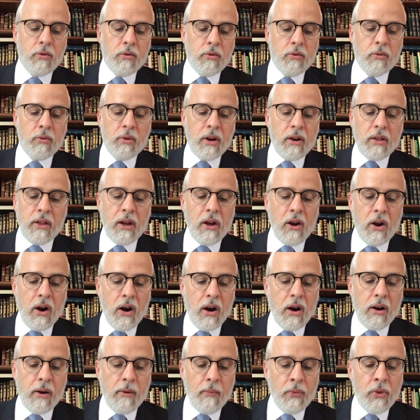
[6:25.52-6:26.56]

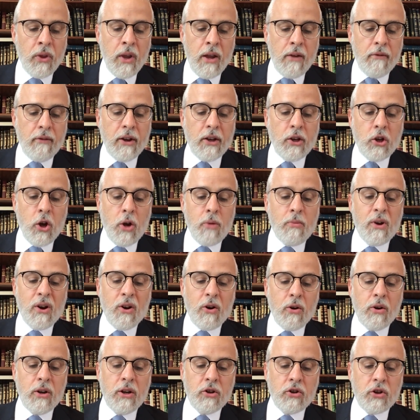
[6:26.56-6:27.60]
Vayomer
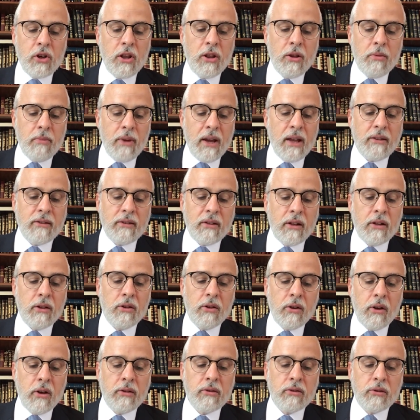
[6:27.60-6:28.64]
ho'ish, and the man said,
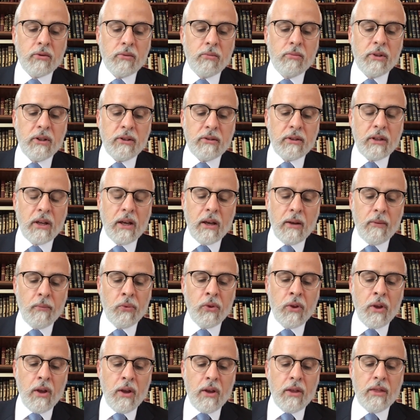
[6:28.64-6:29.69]
Nosu mizeh,
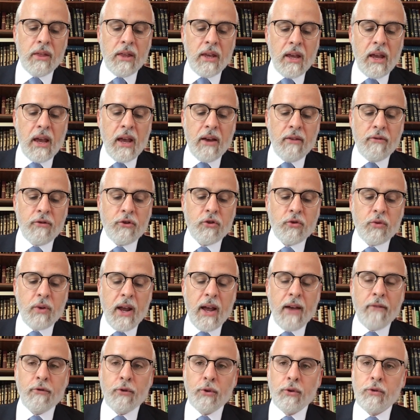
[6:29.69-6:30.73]
they have
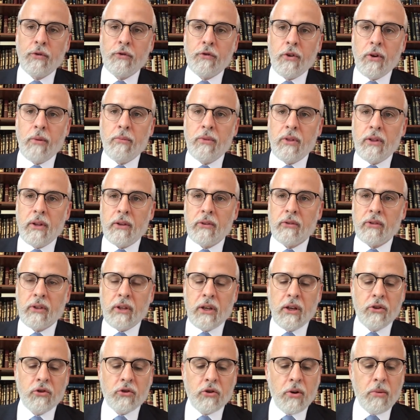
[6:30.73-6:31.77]
traveled from this.
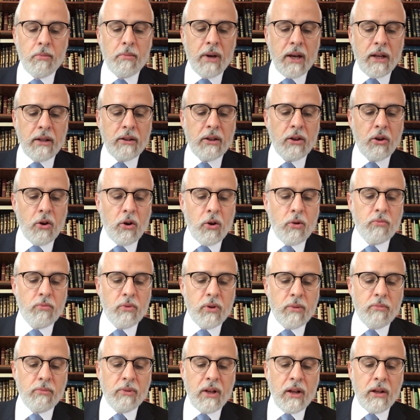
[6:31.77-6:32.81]
Ki shamati
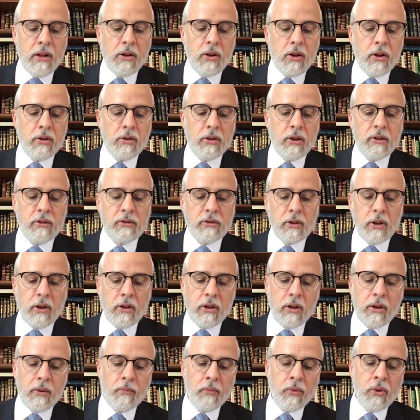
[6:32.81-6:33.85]
omrim neilcha
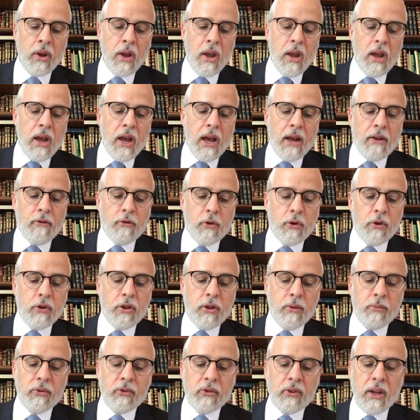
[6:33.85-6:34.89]
doisana, I've heard
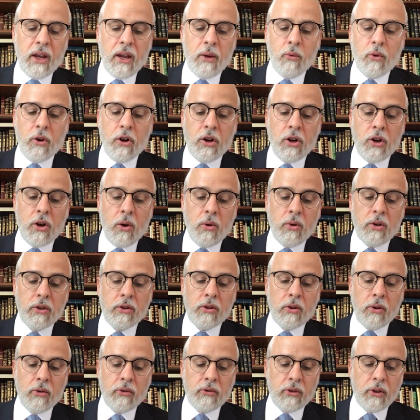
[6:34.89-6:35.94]
them saying we're going to go to
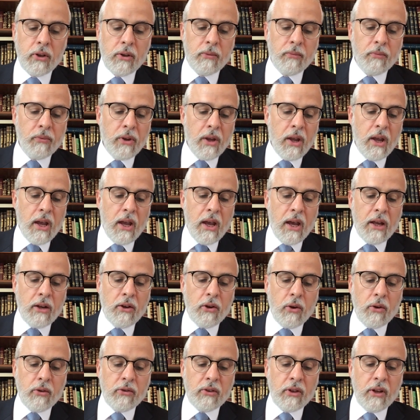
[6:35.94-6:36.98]
Dosan. And
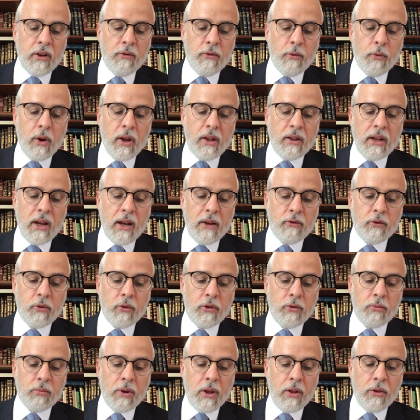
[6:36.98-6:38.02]
Yosef went after
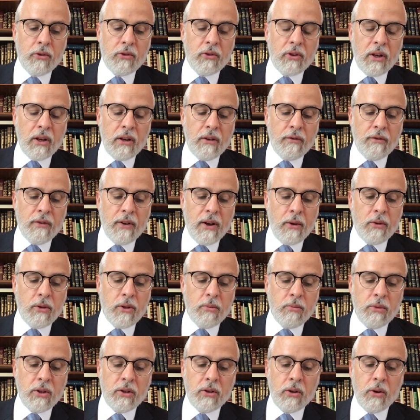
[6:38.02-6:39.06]
his brothers, and he found
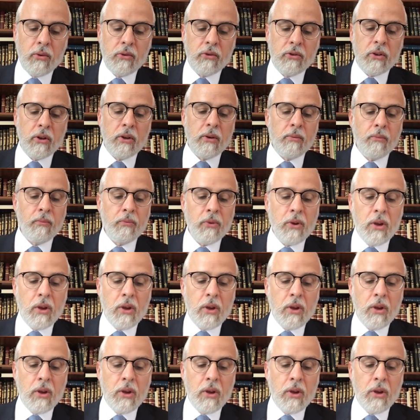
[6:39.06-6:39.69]
them in Dosan.